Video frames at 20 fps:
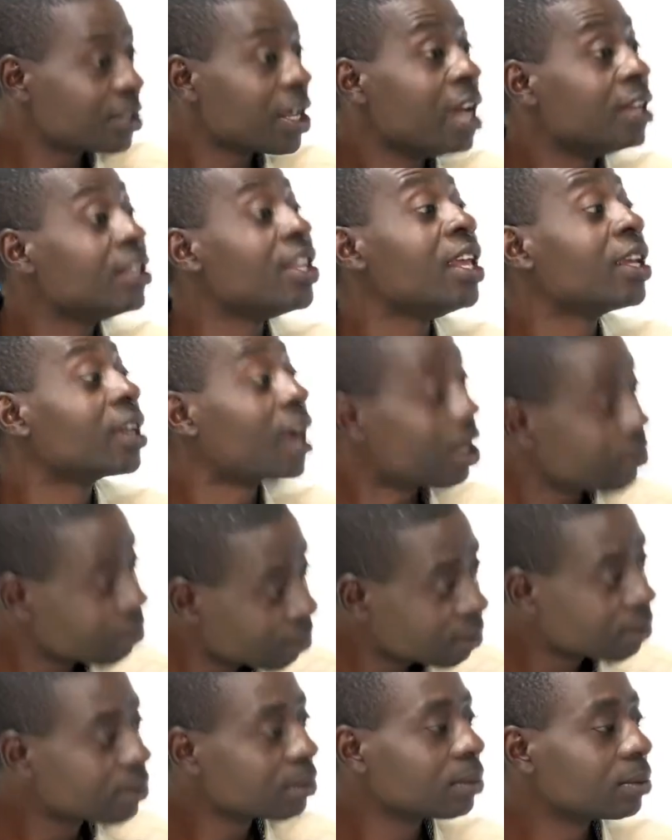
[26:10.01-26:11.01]
They can.
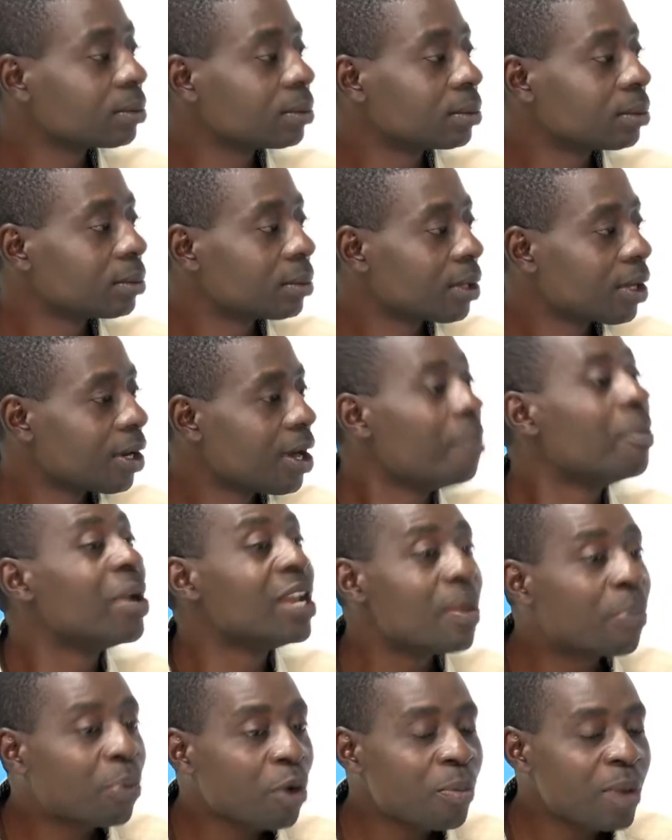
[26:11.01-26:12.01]
But the
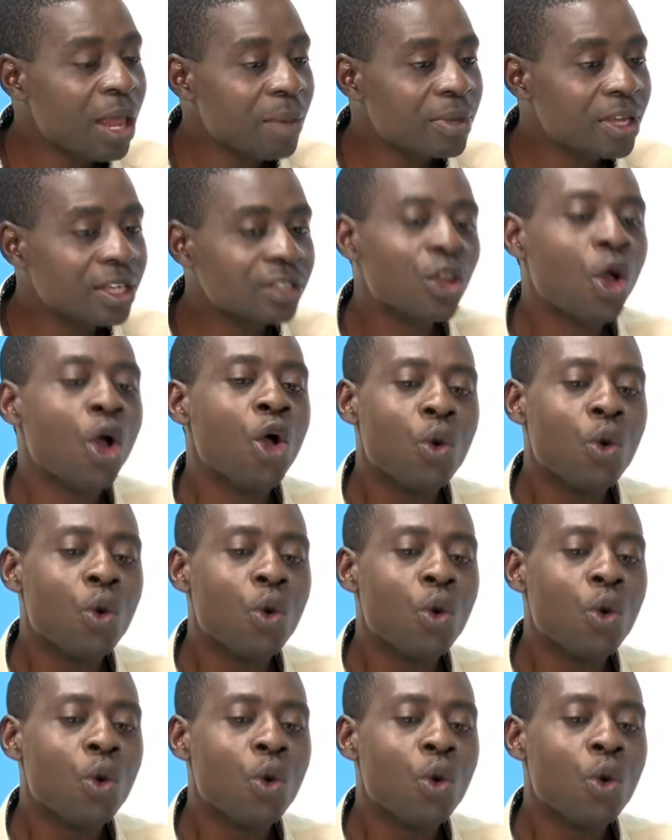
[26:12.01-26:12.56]
problem is,